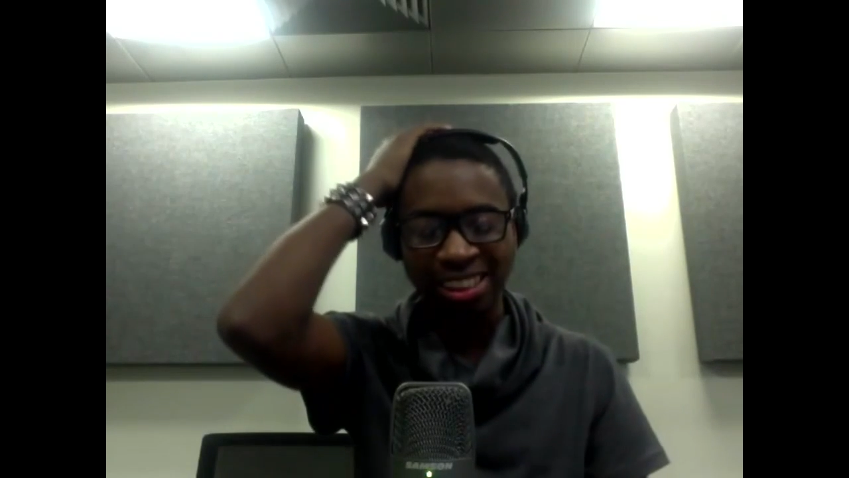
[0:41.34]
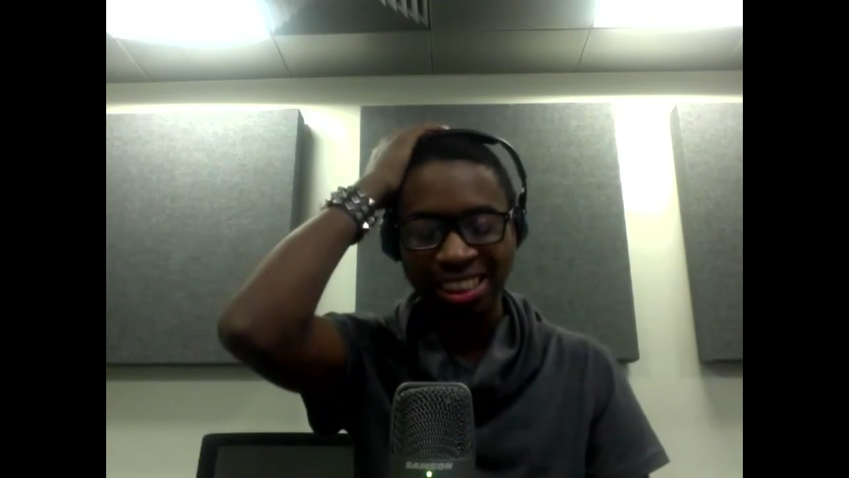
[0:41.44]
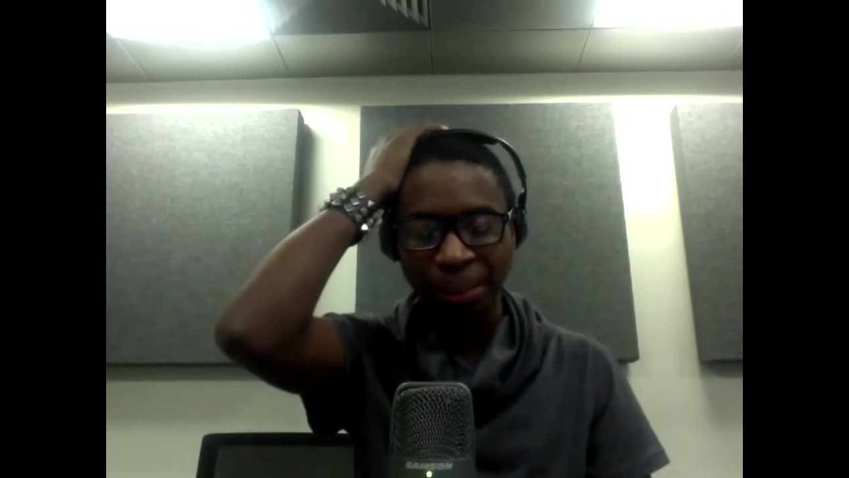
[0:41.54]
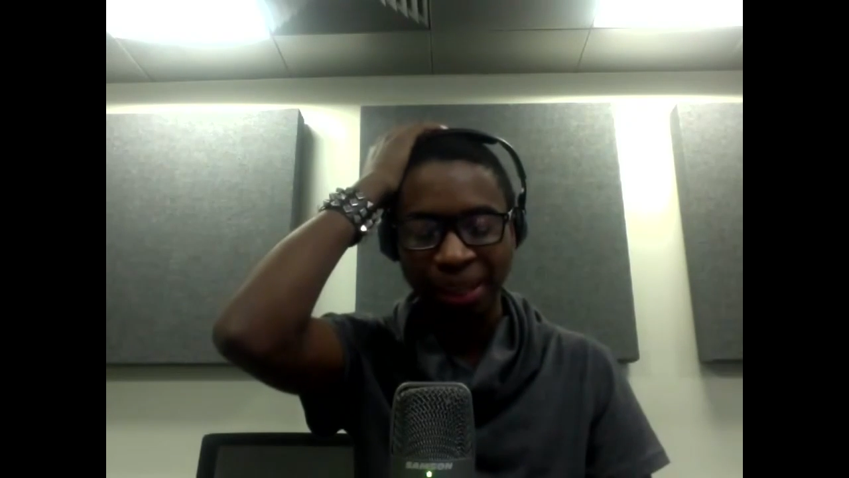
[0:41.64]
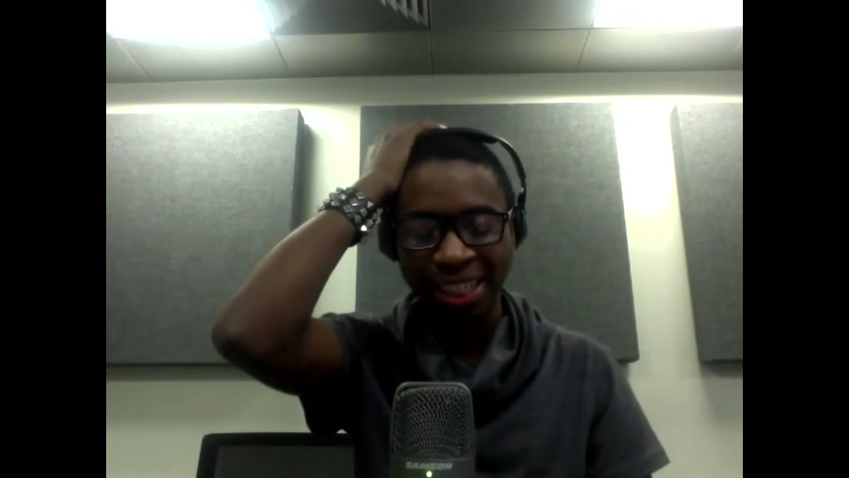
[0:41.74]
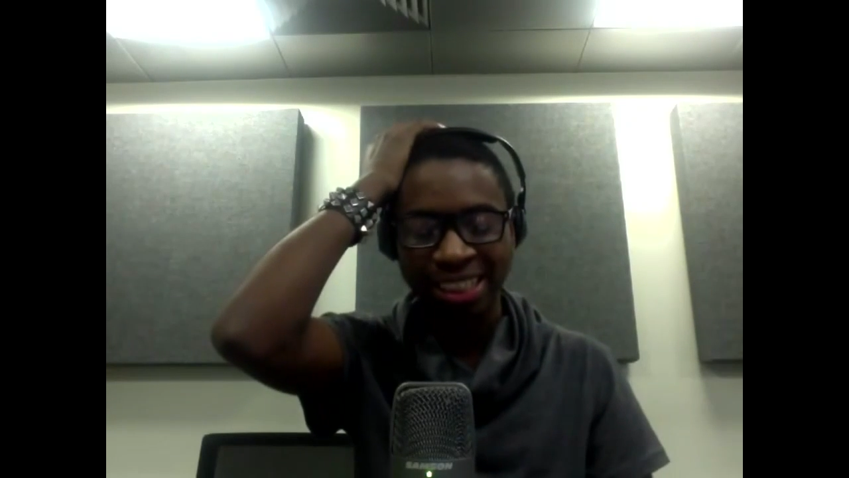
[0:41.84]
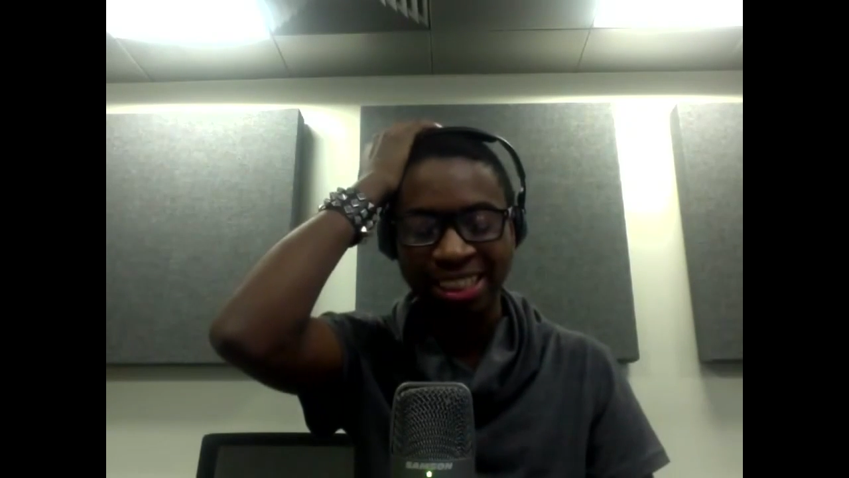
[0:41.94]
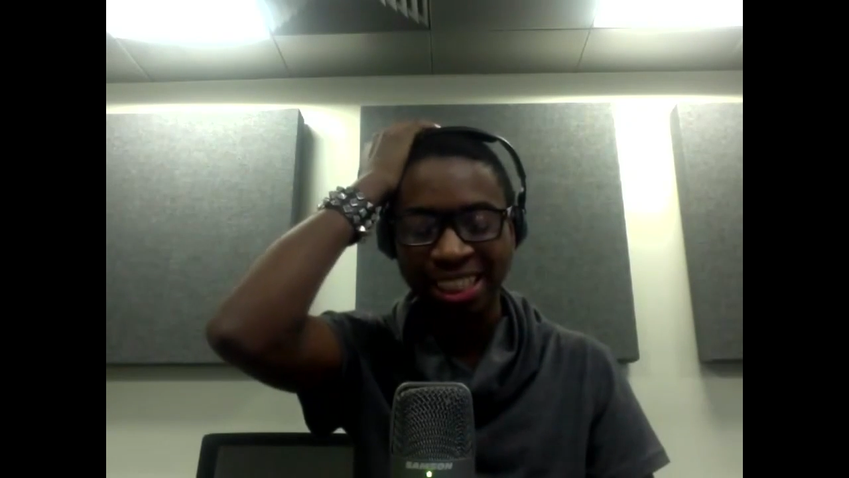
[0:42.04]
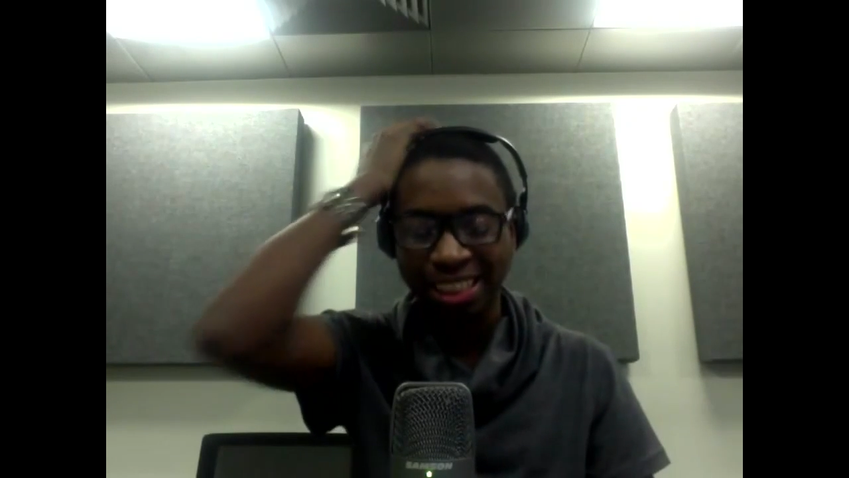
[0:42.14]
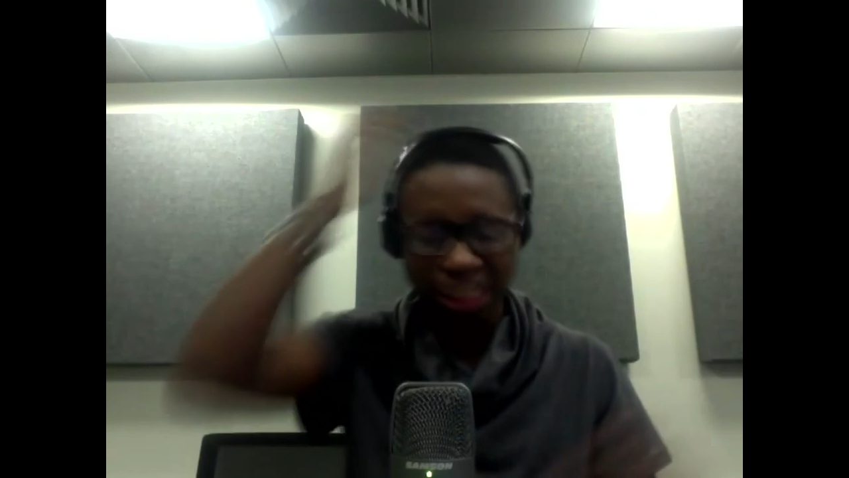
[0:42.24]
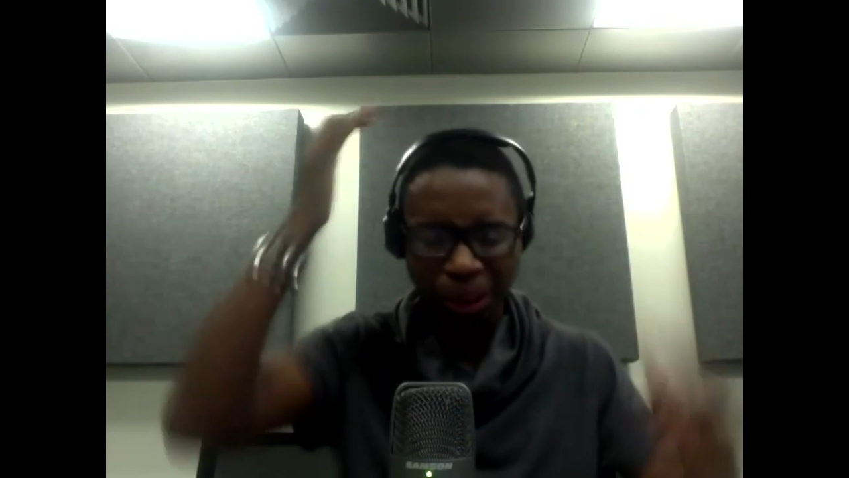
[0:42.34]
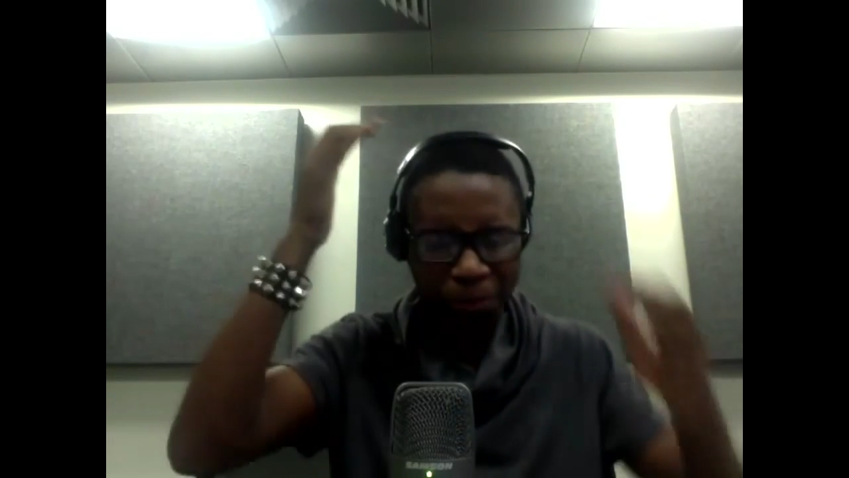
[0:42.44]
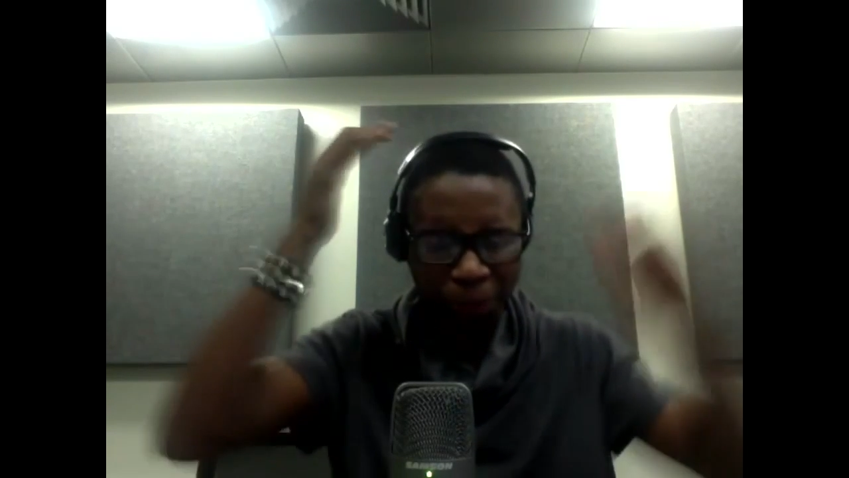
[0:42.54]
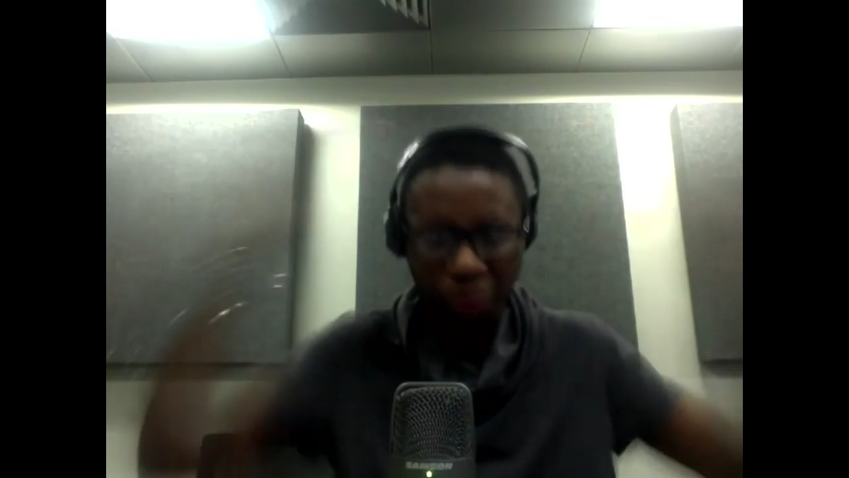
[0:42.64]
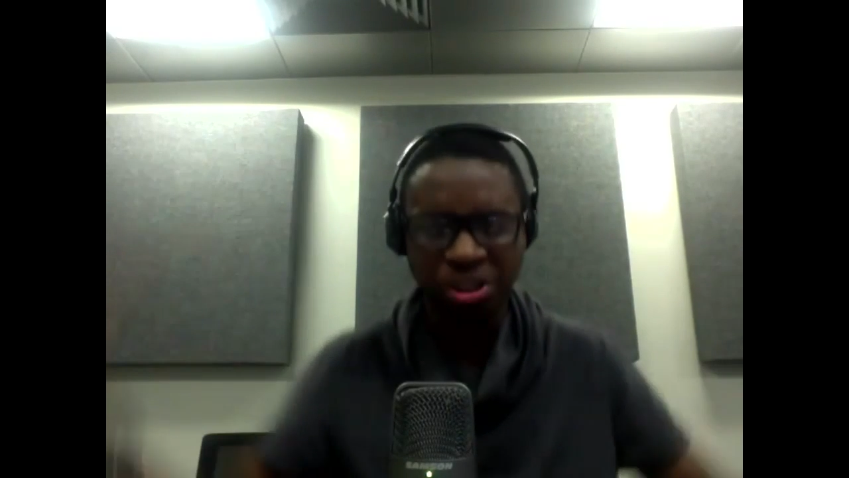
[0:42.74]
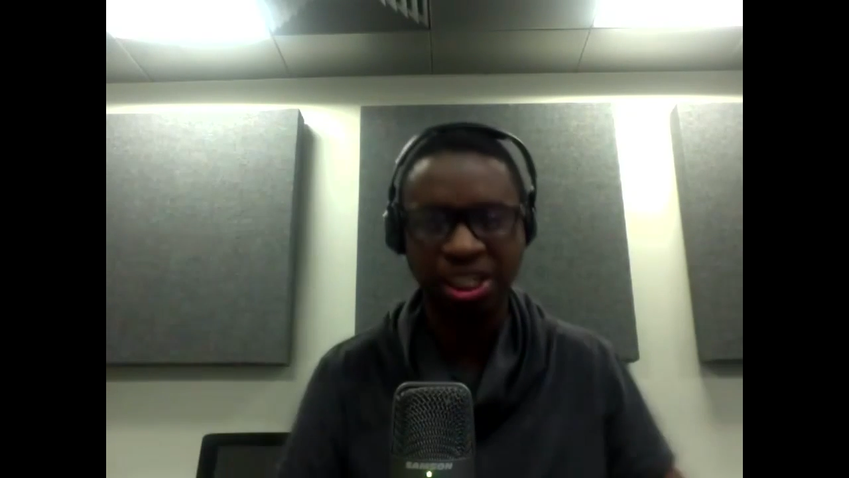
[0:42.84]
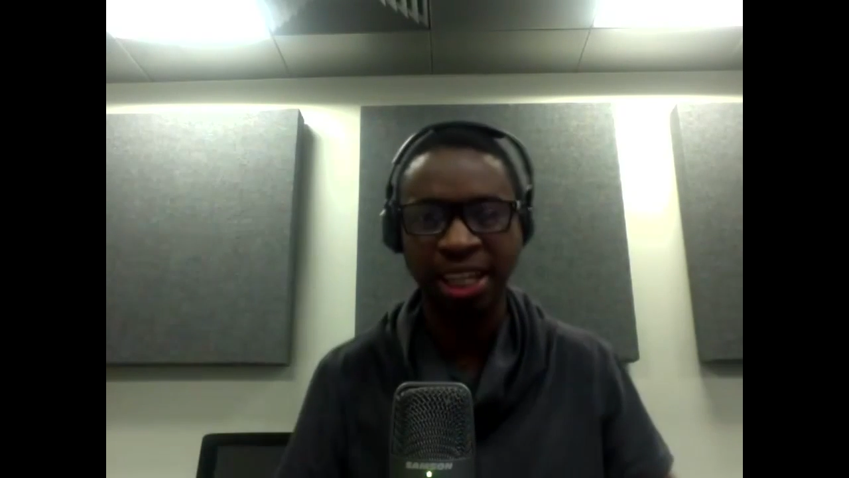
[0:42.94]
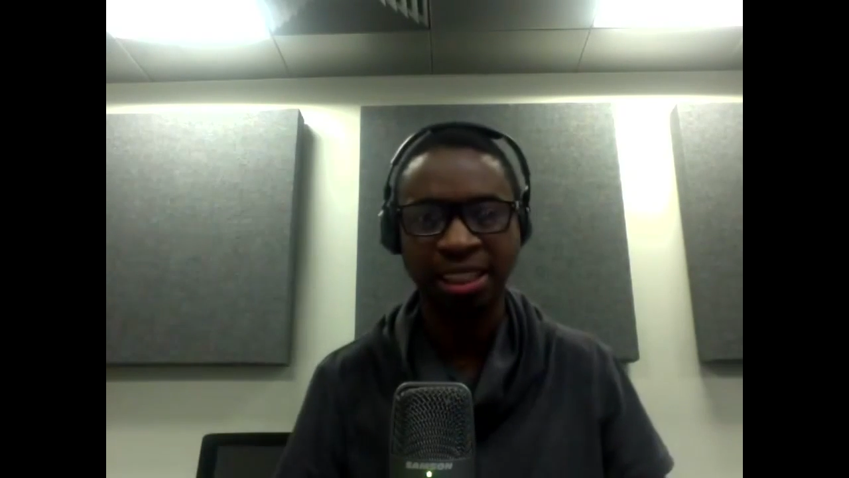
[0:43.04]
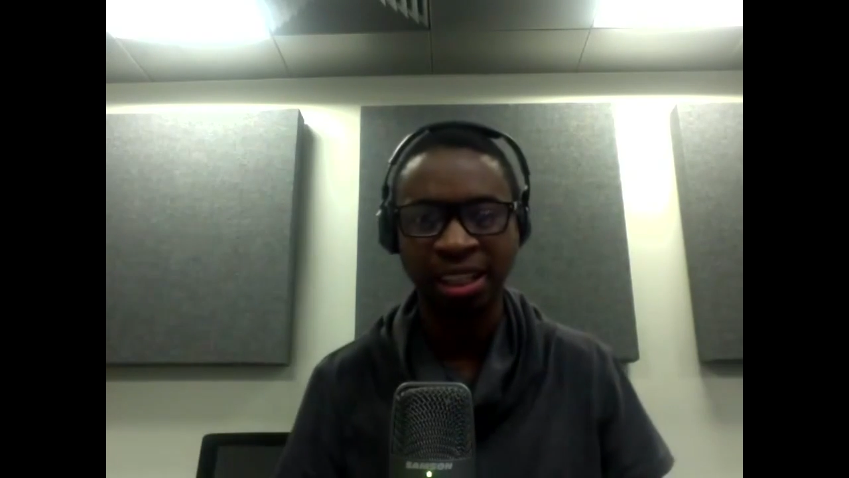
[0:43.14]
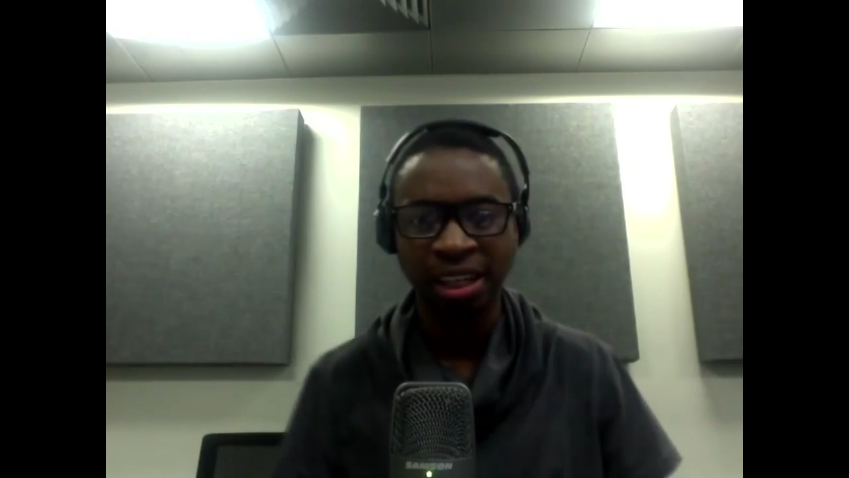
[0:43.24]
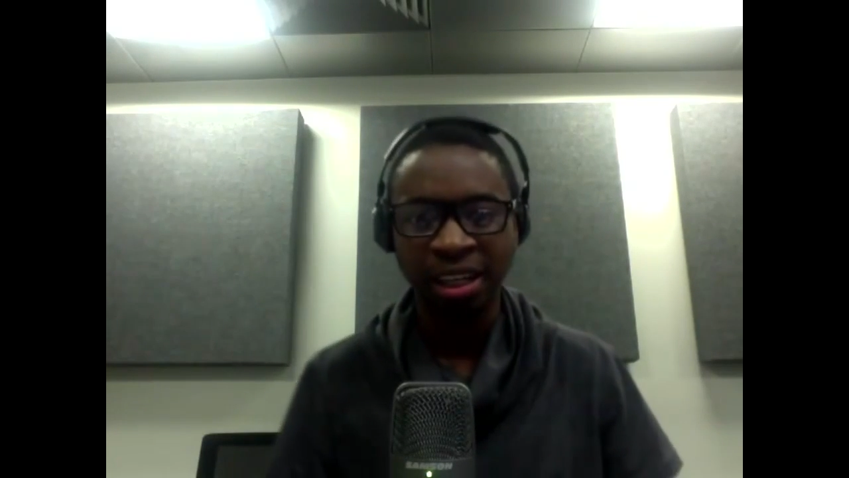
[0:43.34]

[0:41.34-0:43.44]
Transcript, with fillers: this doesn't make any sense! This is bullshit!